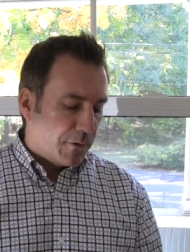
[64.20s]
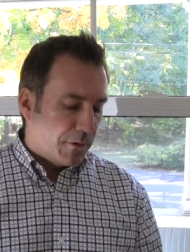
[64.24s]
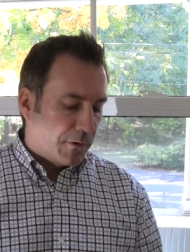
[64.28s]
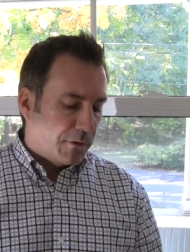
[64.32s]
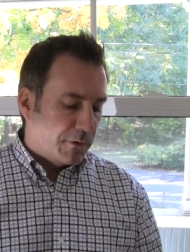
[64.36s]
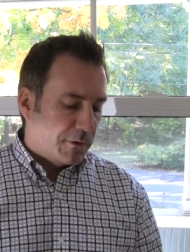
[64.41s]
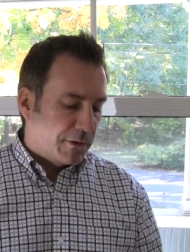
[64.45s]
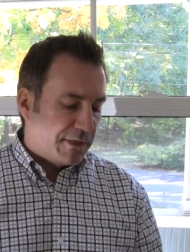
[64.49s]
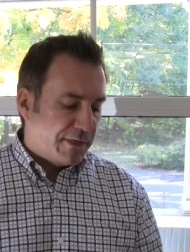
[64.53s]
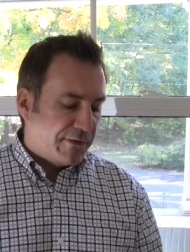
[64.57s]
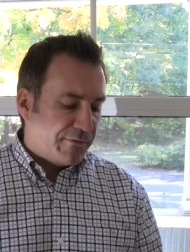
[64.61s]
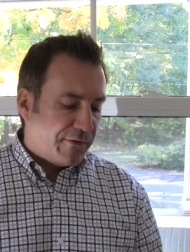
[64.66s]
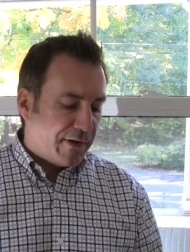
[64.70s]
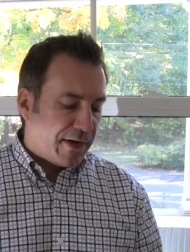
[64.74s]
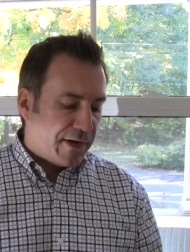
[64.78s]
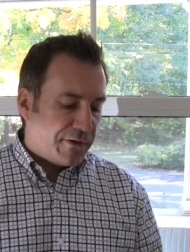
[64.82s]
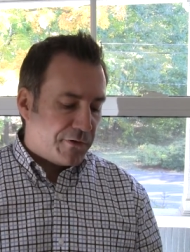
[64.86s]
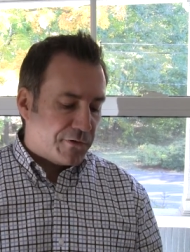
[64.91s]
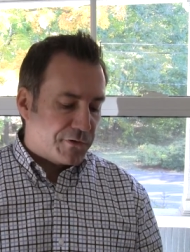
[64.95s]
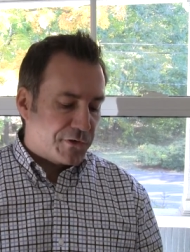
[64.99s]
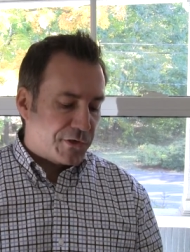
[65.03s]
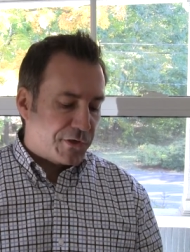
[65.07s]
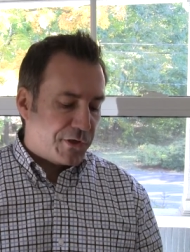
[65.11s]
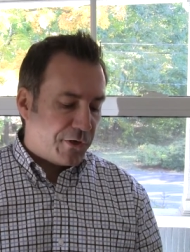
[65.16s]
alleviate
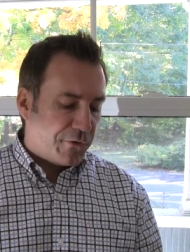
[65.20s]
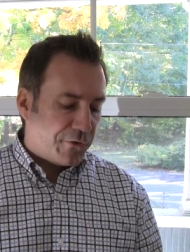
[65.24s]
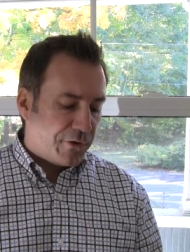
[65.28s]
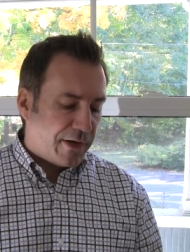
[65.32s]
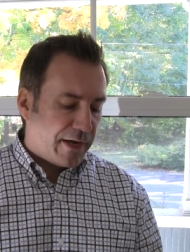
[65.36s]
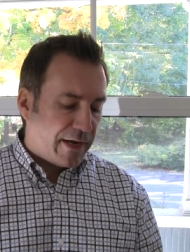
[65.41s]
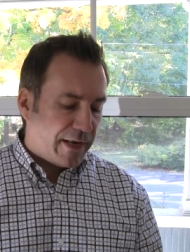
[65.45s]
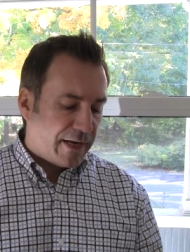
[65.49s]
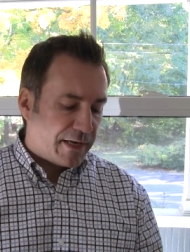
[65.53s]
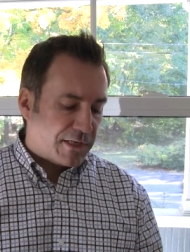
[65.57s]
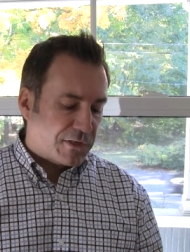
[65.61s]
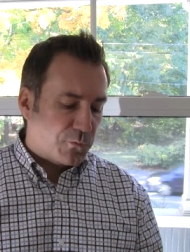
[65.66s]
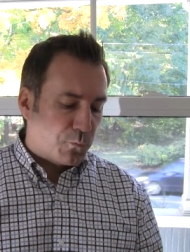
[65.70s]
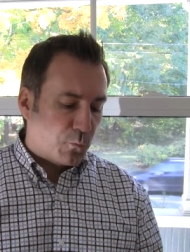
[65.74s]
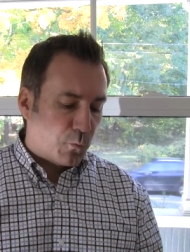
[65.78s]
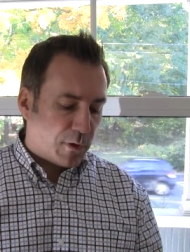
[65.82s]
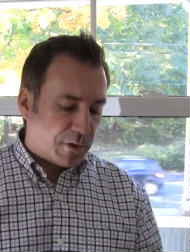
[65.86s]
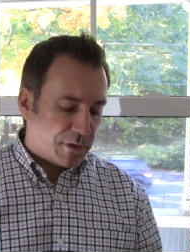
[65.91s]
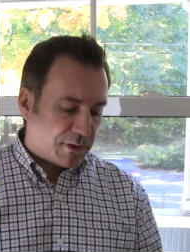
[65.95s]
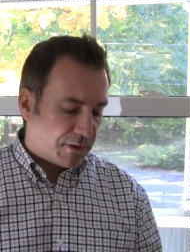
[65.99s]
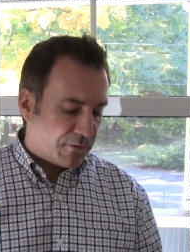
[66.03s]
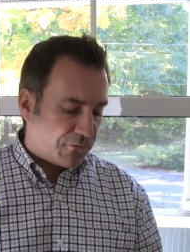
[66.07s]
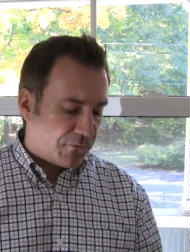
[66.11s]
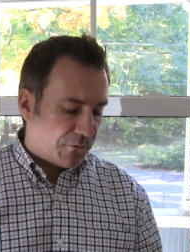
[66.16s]
your security headaches
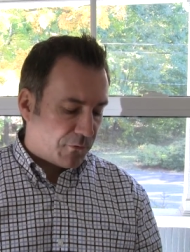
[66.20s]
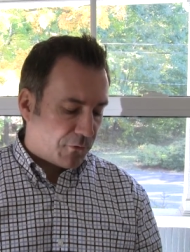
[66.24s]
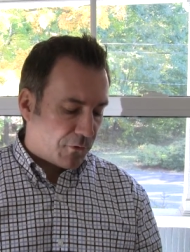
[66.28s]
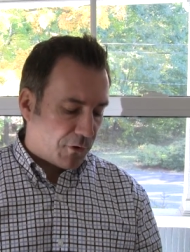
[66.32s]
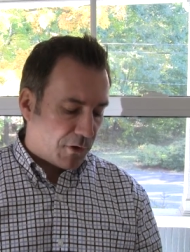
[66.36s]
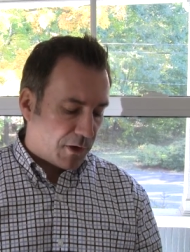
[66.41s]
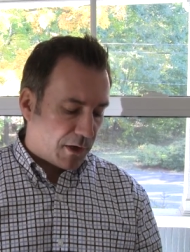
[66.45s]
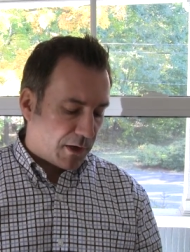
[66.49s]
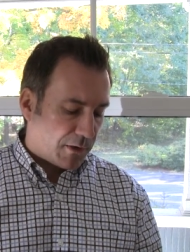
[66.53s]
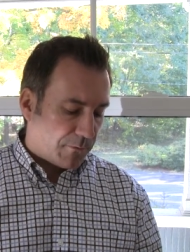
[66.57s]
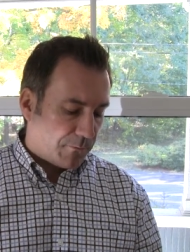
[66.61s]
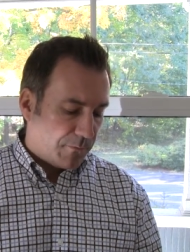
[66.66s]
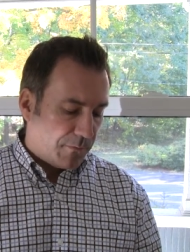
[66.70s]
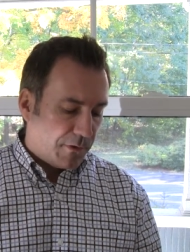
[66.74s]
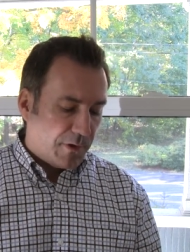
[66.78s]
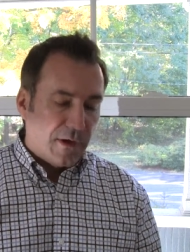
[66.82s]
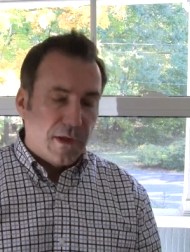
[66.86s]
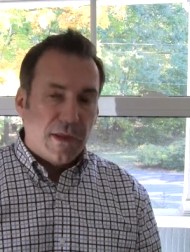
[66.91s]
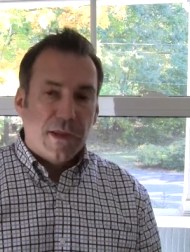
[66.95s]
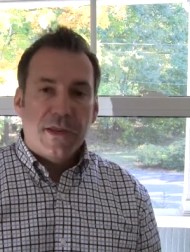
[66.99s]
once and for all.